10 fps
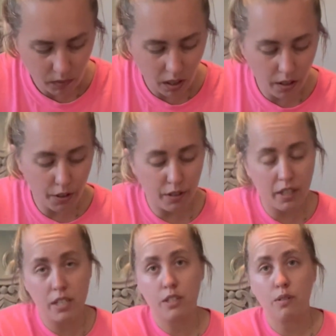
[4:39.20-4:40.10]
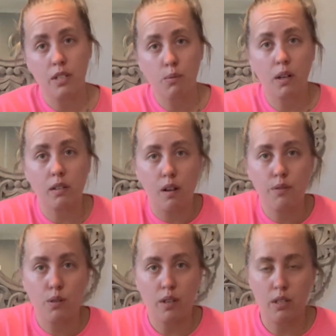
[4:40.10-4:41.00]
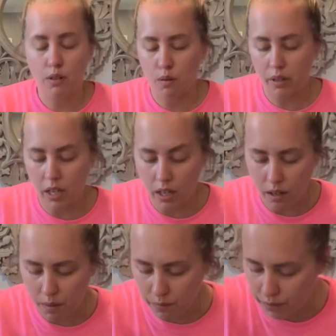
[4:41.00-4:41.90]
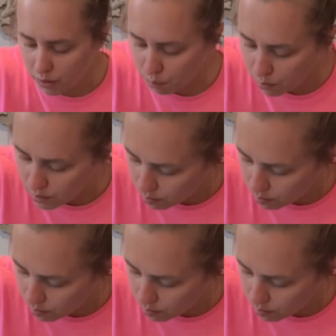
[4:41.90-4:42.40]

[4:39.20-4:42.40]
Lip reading: Another thing is you need to wear gloves so that you don't get fingerprints